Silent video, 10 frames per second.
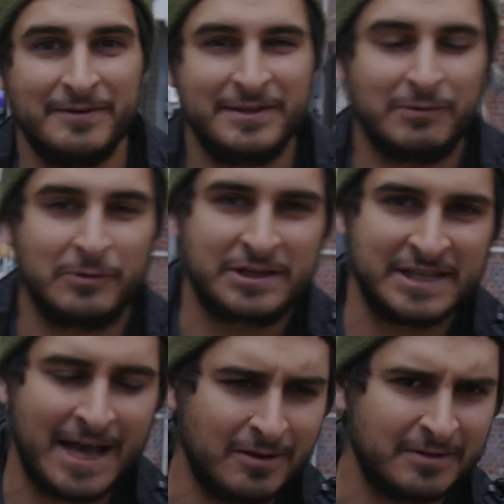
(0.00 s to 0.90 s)
everything
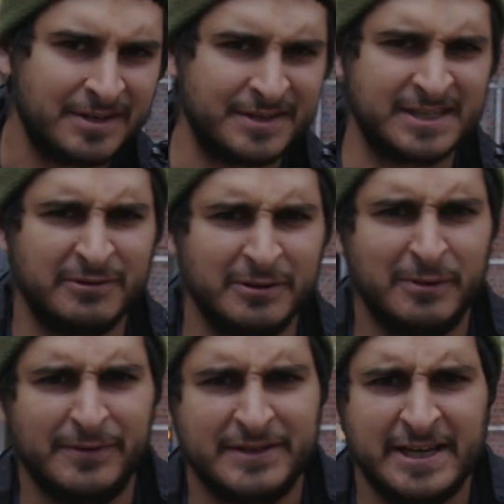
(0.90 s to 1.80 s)
works out, because I really
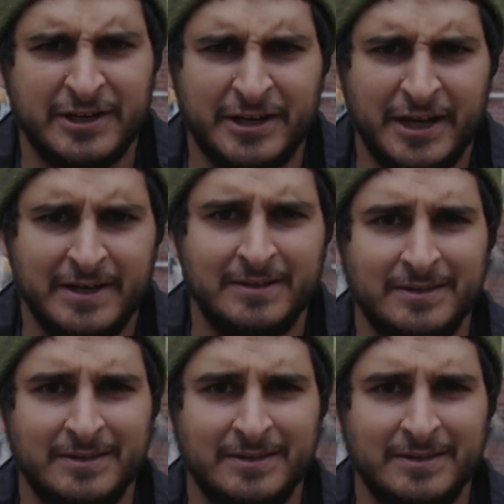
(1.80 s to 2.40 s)
want this haircut.